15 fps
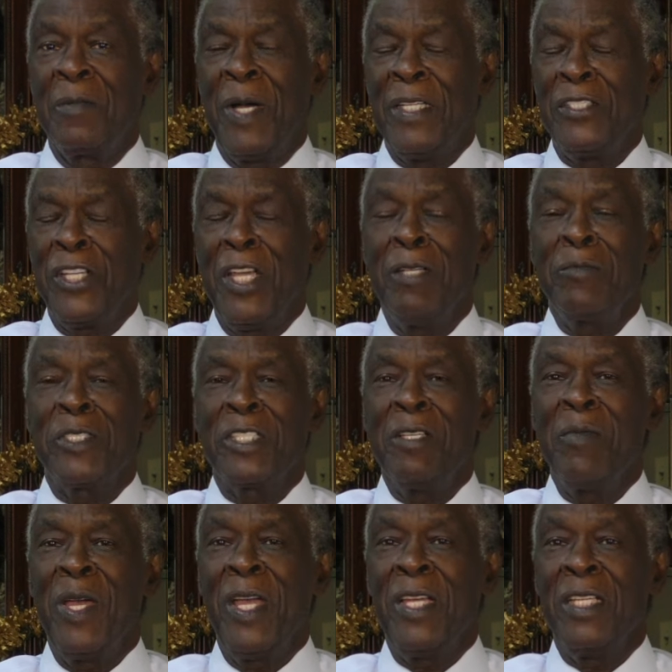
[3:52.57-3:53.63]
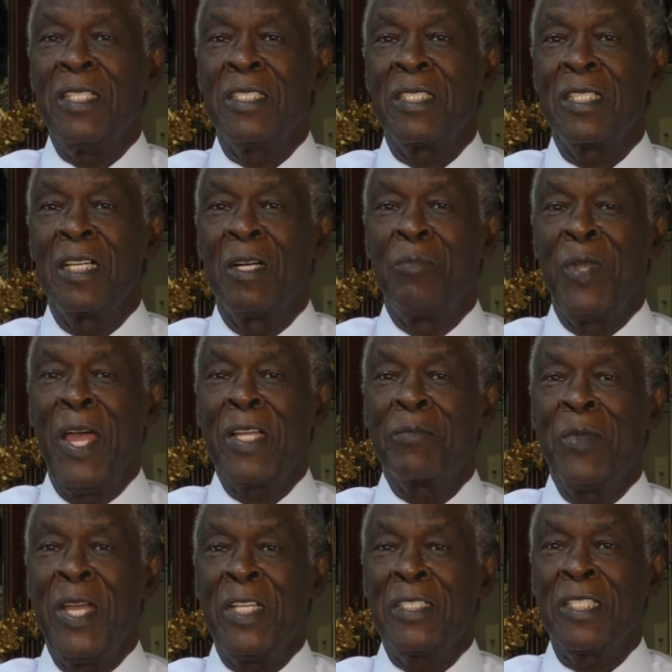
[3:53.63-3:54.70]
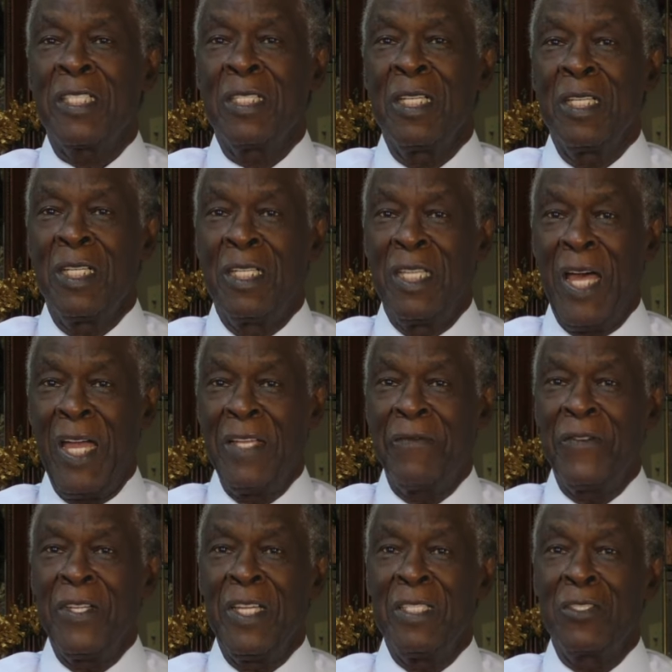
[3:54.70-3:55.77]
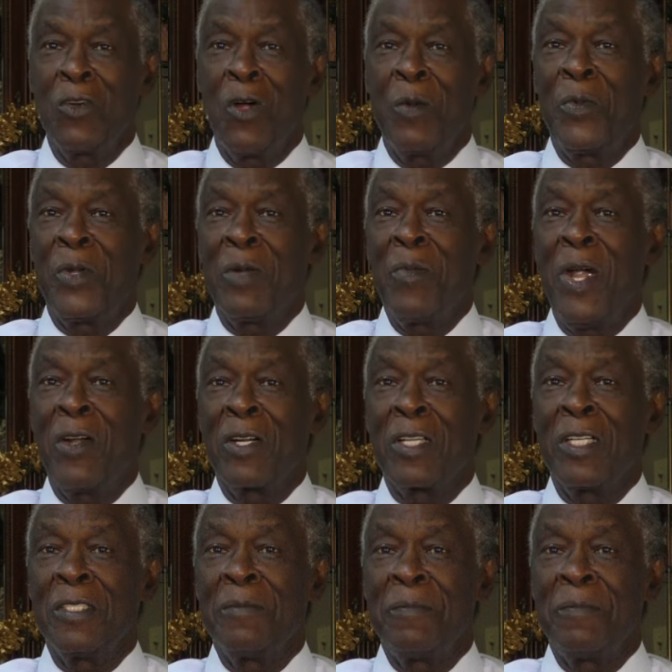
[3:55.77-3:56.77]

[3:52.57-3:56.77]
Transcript: By James C. Mays, A Black Man's Life in Corporate America.